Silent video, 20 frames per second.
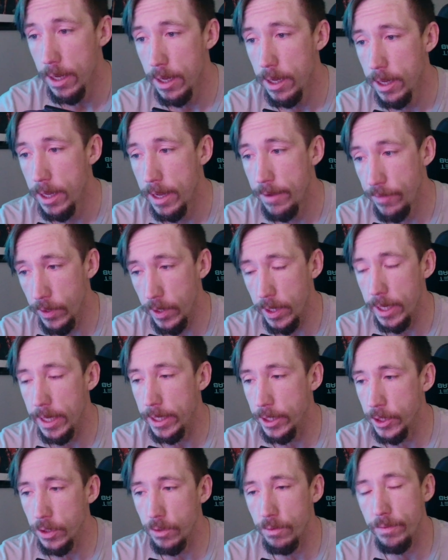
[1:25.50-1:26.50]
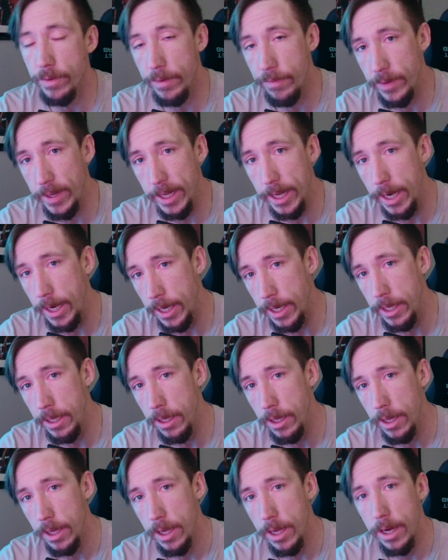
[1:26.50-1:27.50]
if you could get your 50
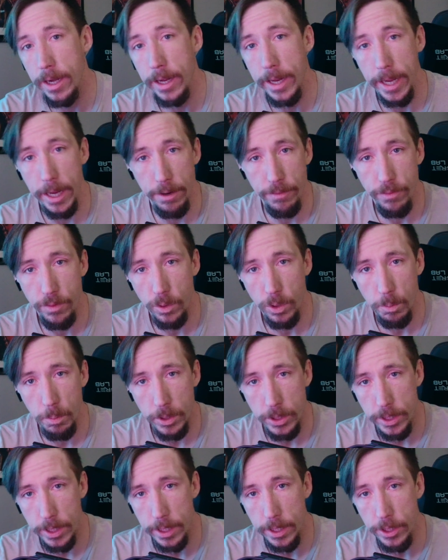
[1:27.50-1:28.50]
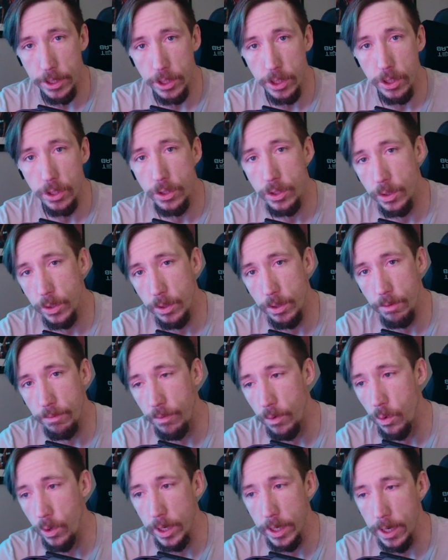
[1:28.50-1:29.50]
80, a handful of percentage to the
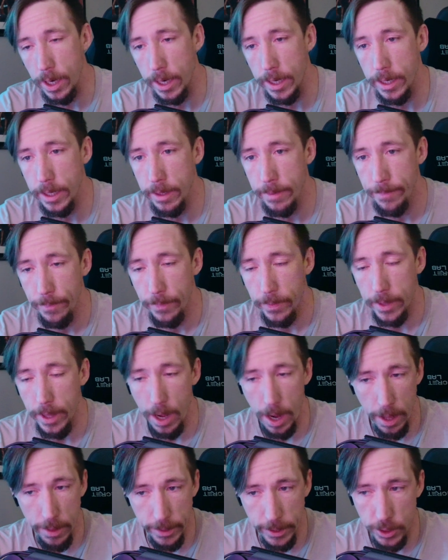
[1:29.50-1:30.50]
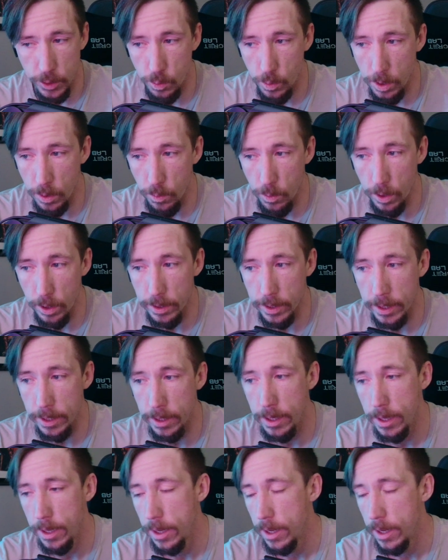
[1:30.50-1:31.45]
40 90, I think it's well worth it.